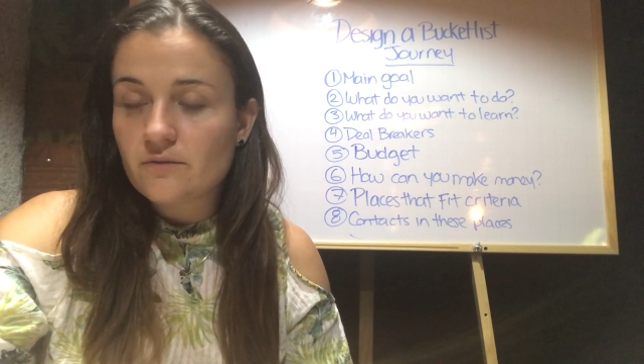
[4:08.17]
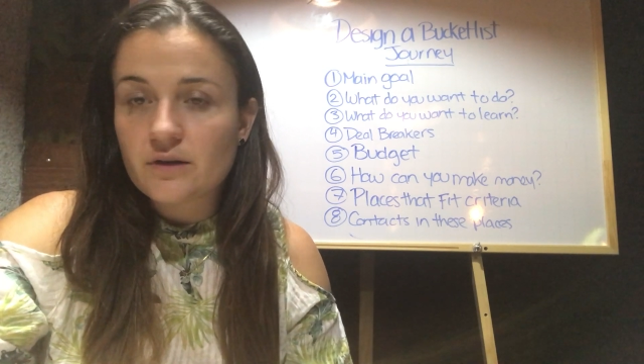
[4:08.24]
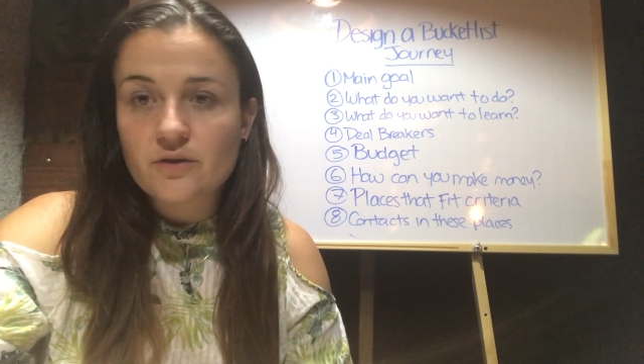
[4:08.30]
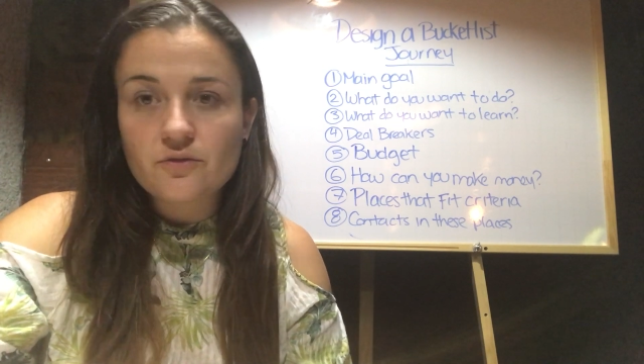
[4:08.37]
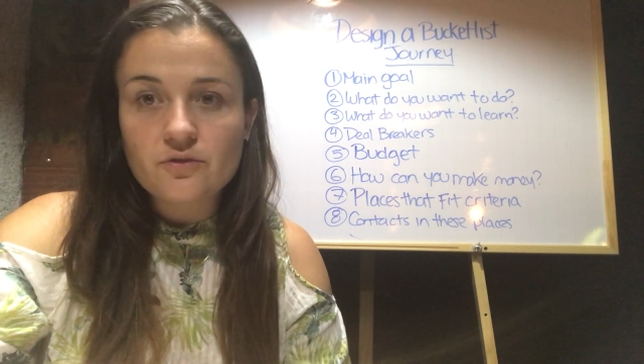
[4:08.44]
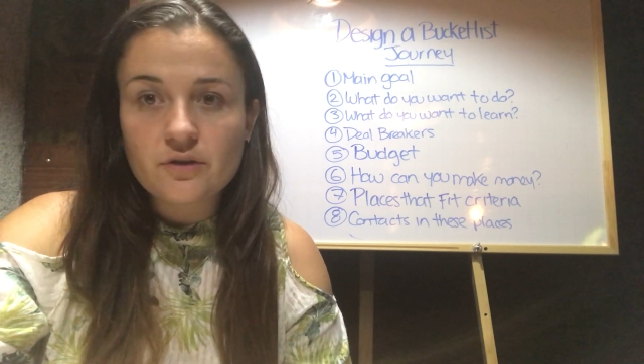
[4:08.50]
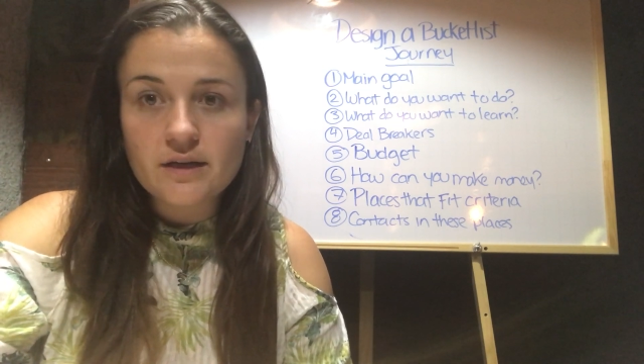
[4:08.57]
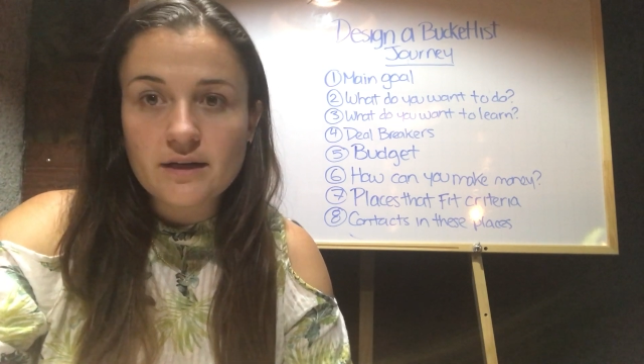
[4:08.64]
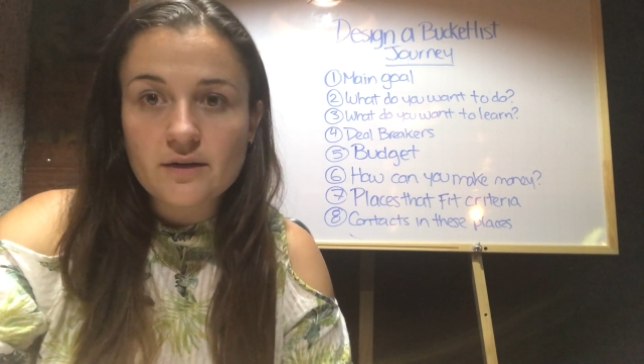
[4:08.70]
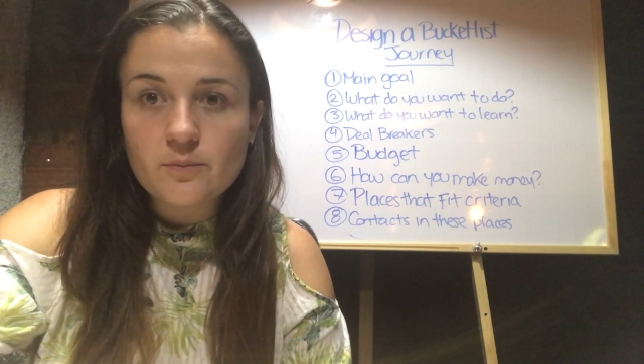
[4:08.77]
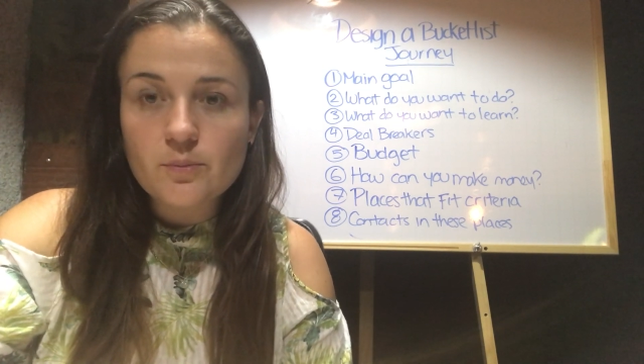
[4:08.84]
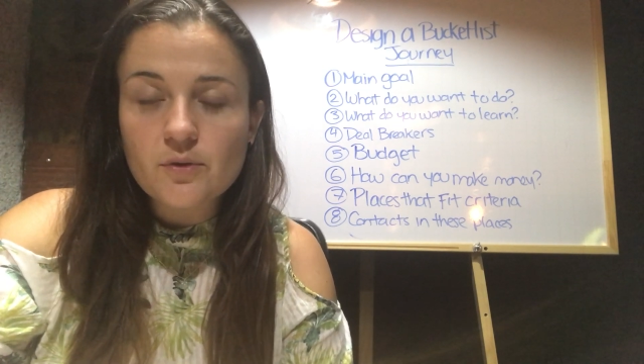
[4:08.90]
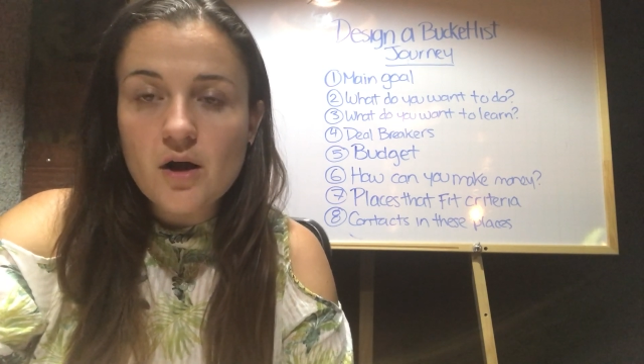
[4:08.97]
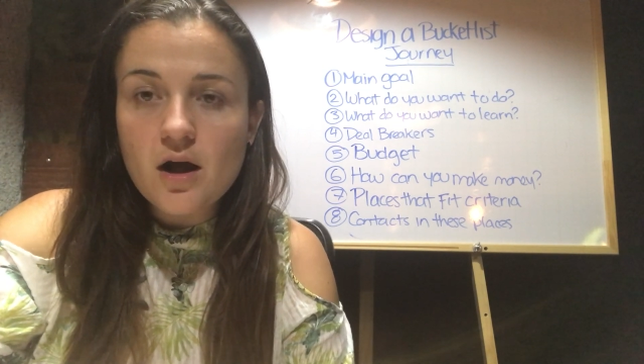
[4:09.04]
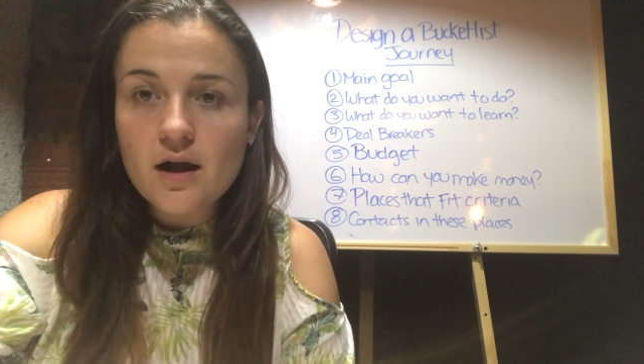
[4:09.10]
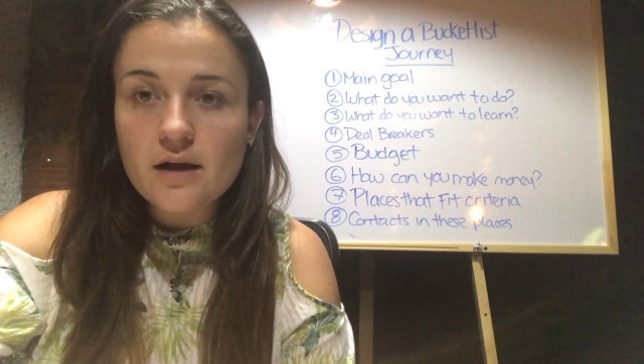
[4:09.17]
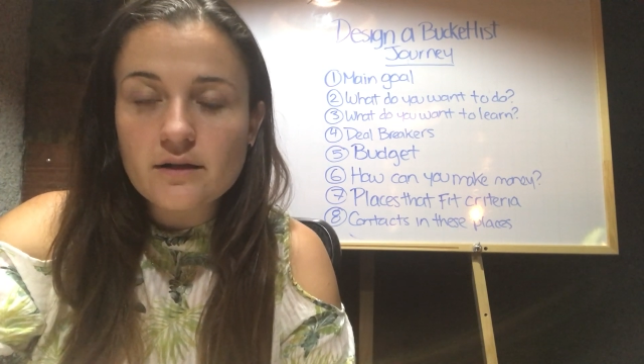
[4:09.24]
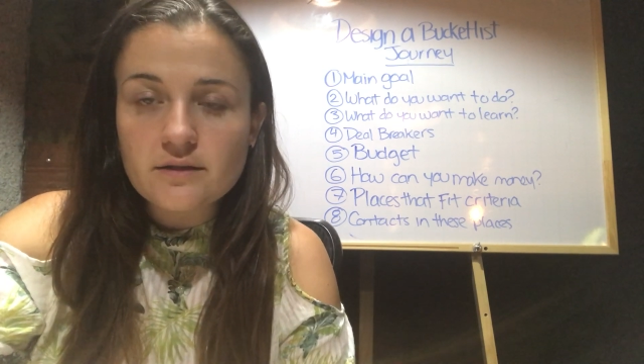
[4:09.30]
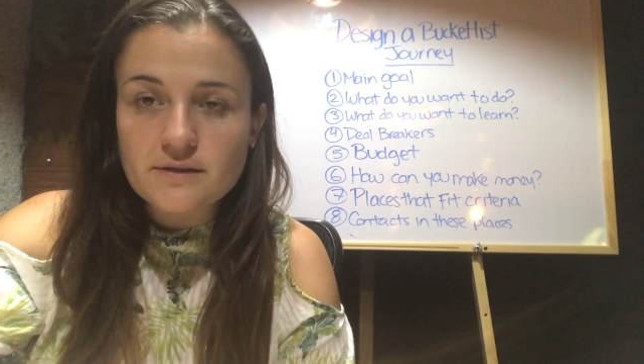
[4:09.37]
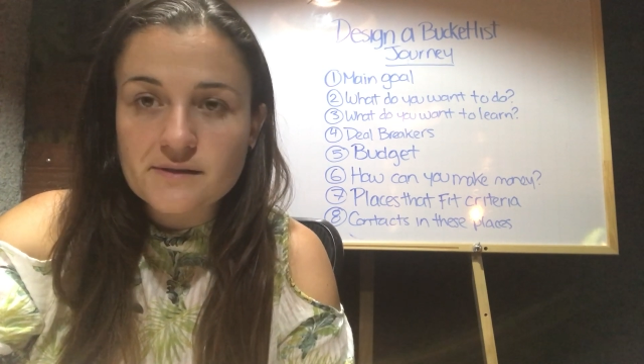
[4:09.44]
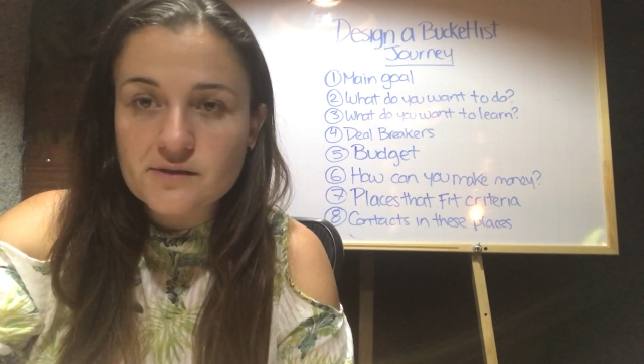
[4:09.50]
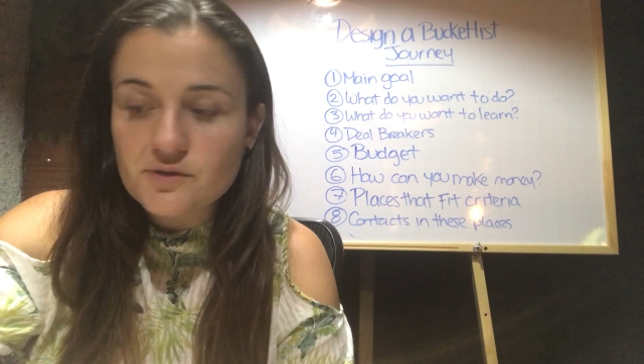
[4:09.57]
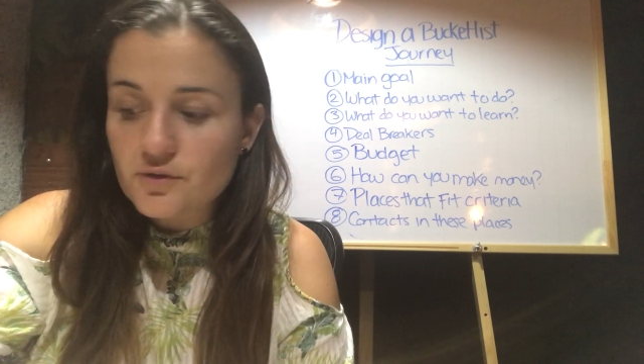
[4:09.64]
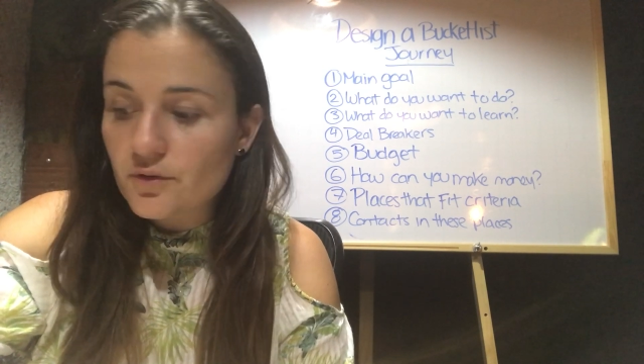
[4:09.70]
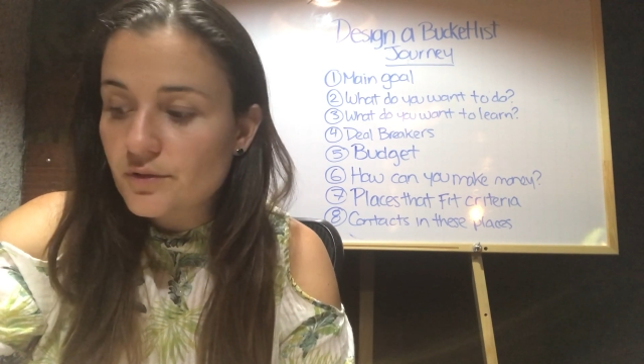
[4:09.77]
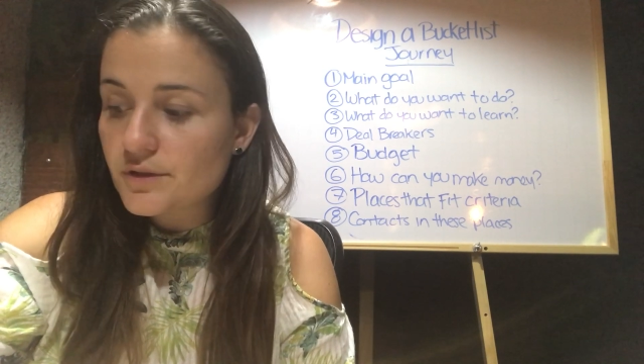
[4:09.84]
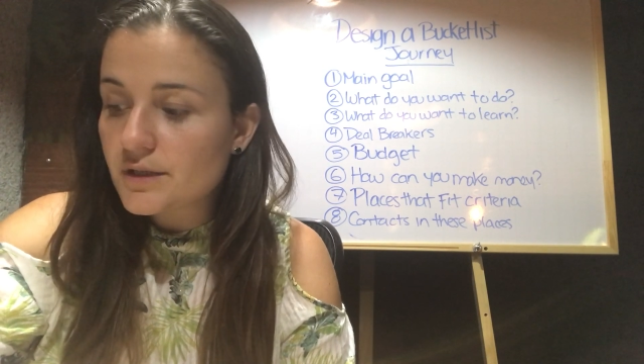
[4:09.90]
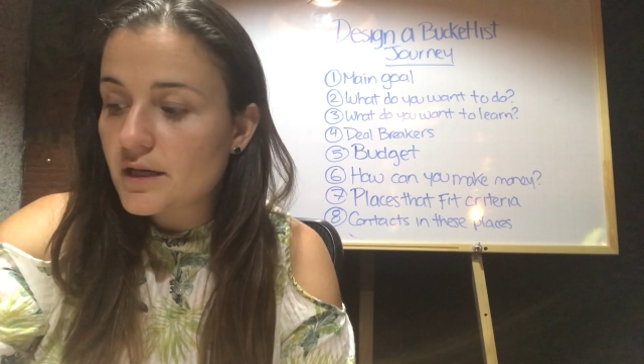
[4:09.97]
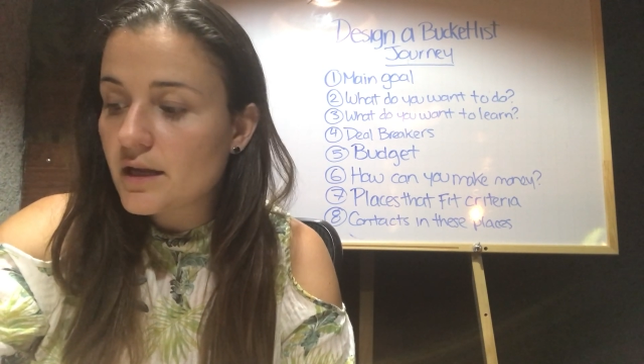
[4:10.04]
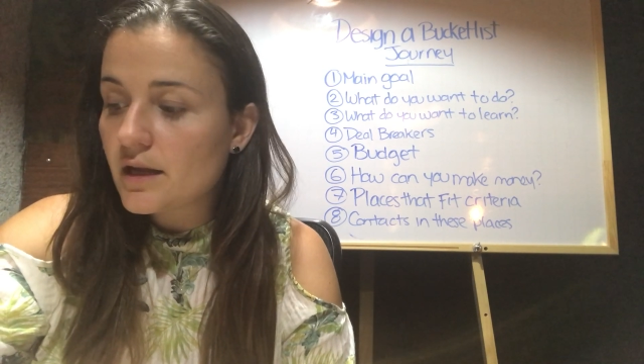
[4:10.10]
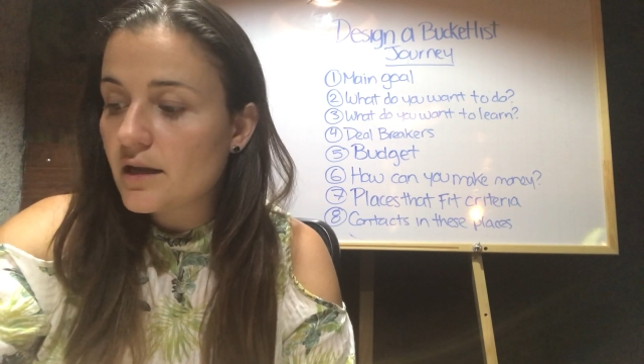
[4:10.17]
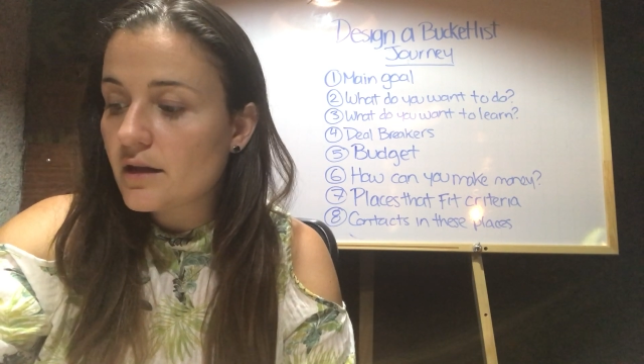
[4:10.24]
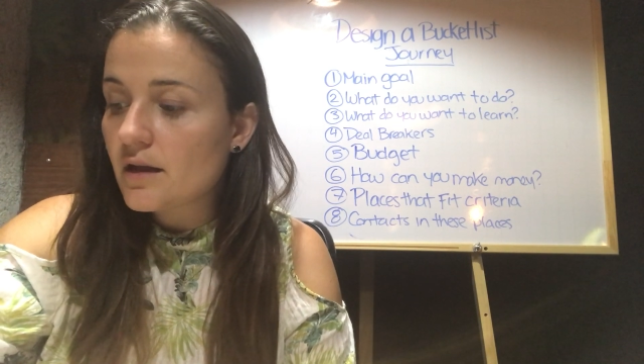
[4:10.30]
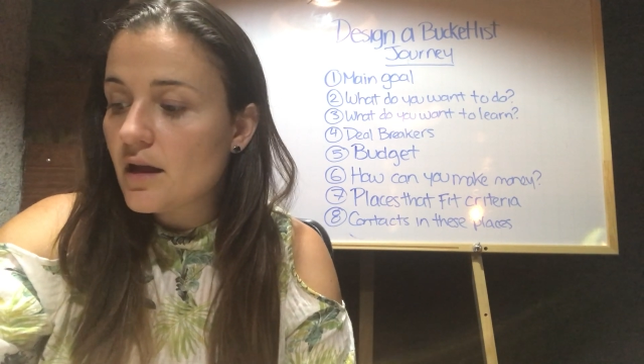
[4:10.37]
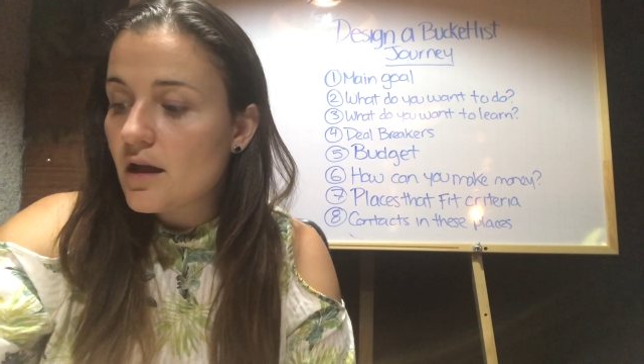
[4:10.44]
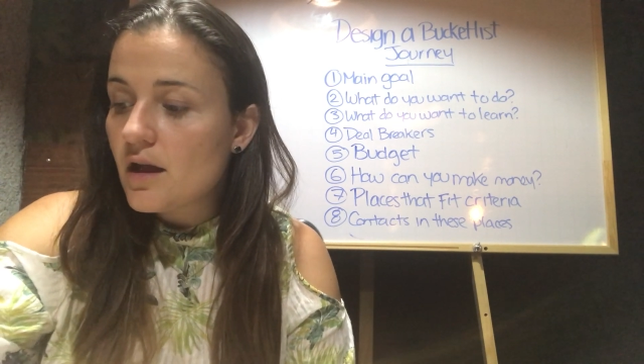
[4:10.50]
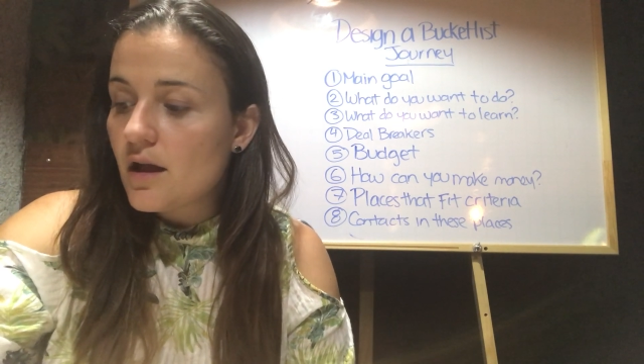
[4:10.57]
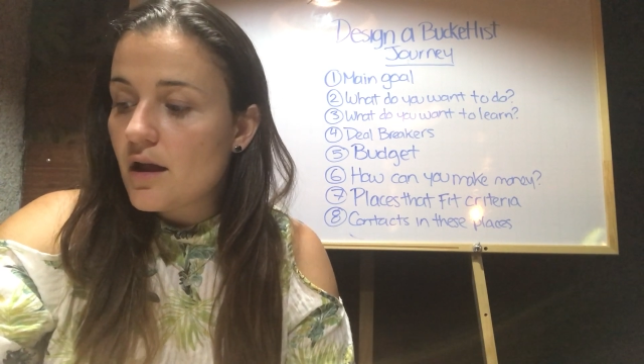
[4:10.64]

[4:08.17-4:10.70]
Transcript: recruiting abroad, consulting,